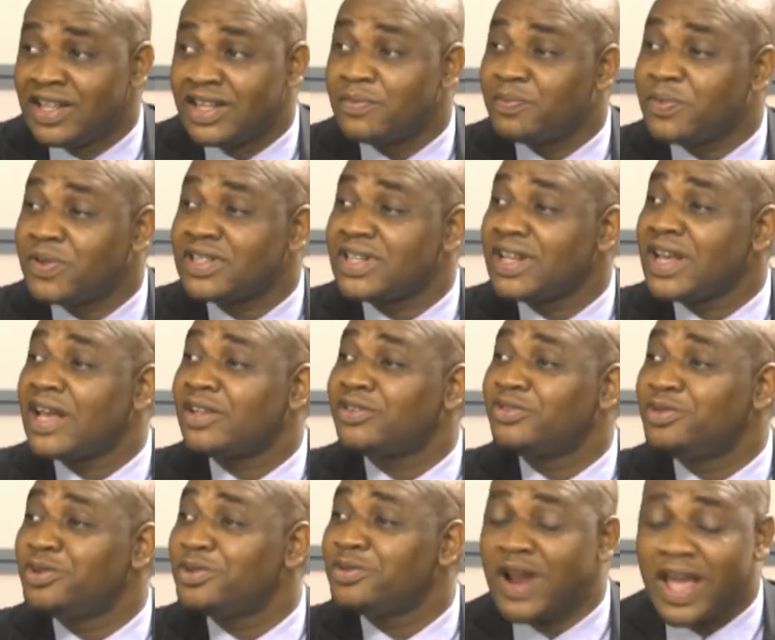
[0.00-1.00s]
The president has
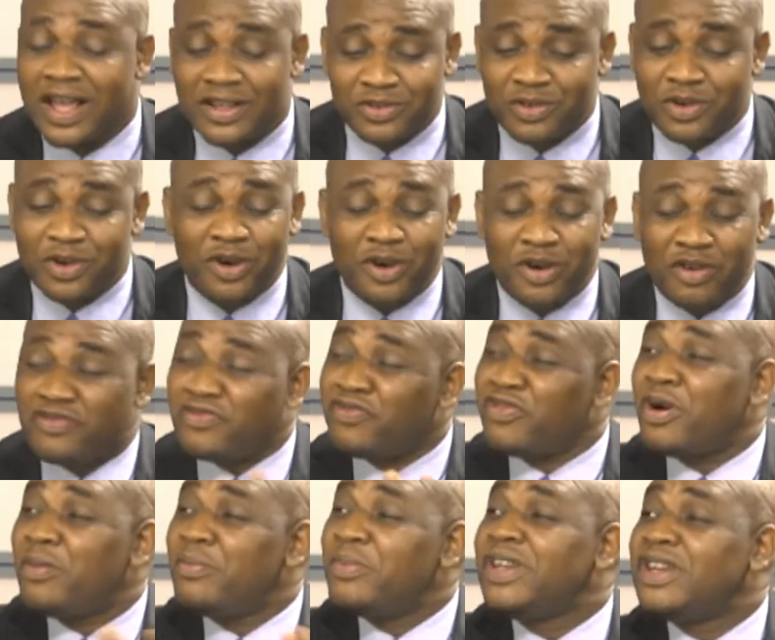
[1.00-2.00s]
no right or
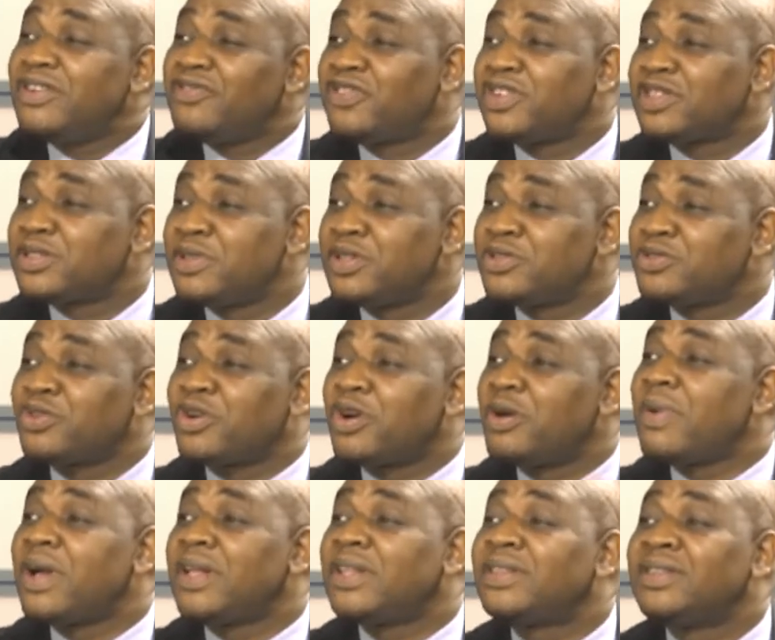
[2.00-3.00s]
form in the first place to
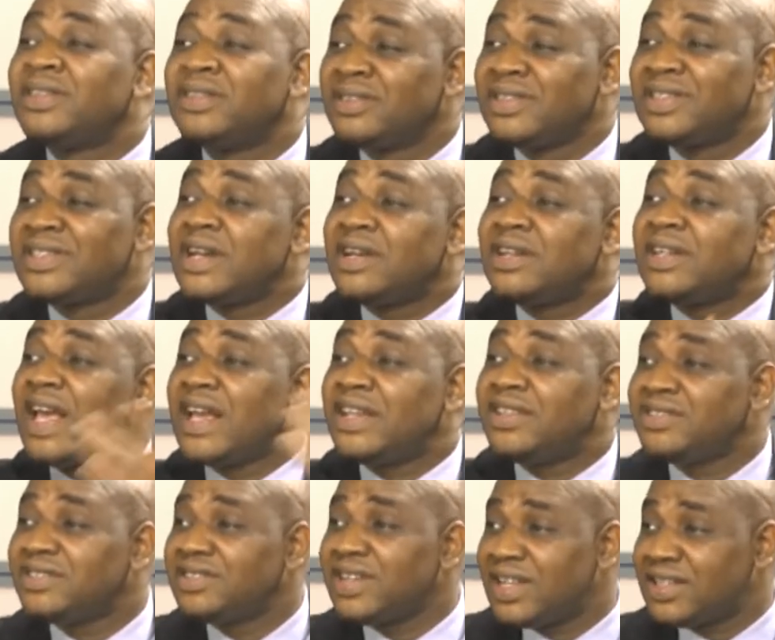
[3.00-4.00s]
come and tell
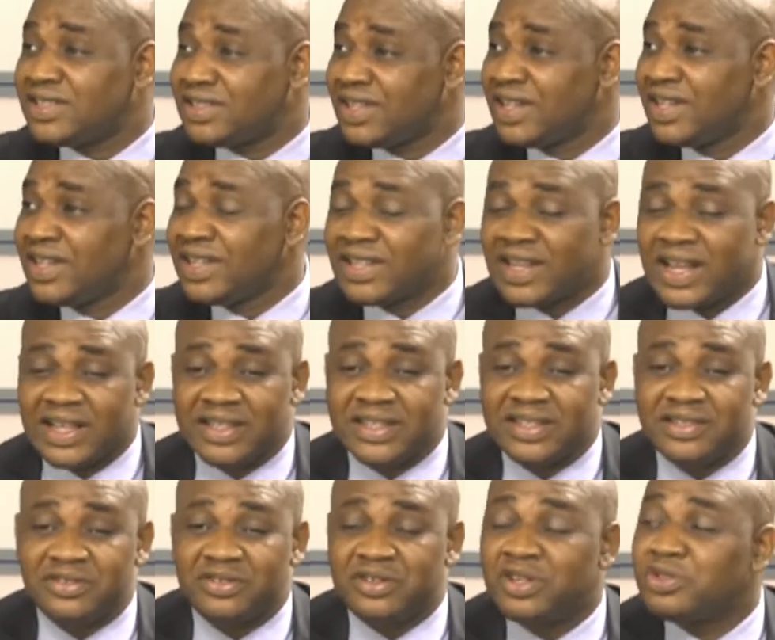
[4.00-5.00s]
Nigerians that
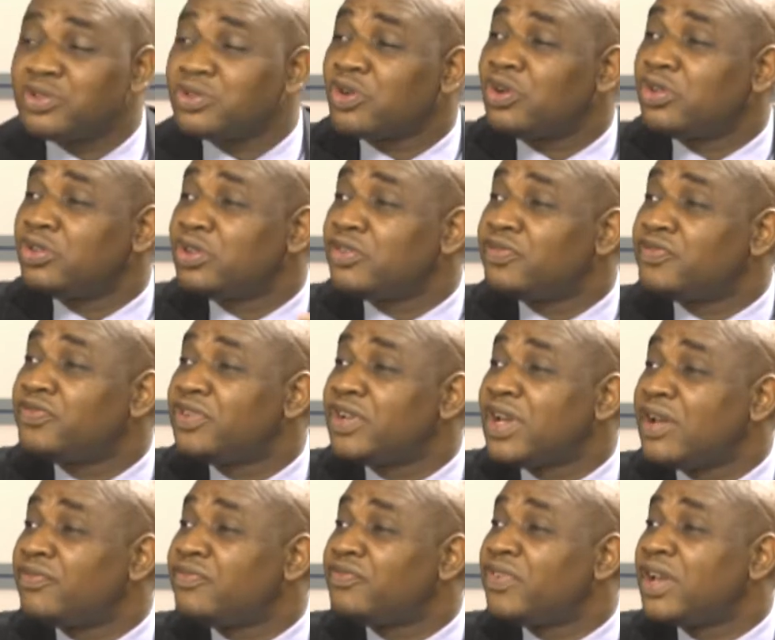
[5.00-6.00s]
he's going to conduct free
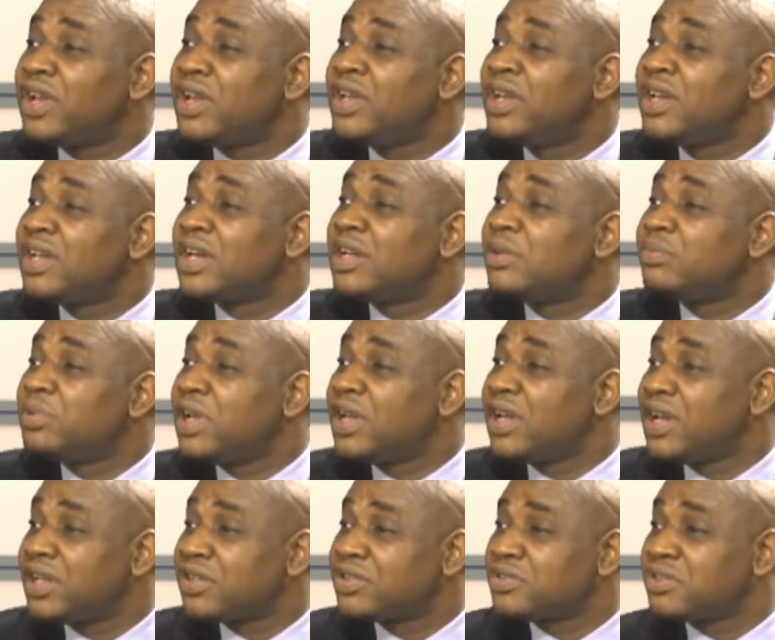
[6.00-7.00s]
and fair, credible
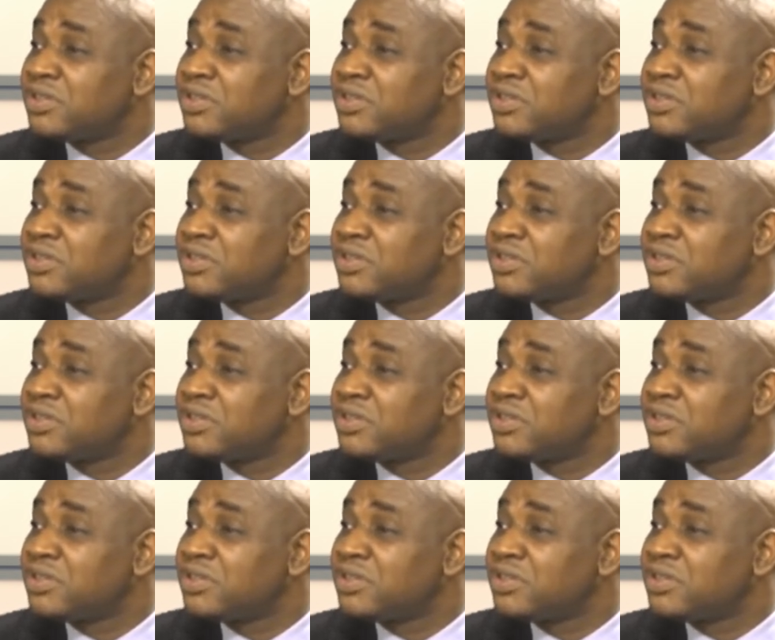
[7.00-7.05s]
election.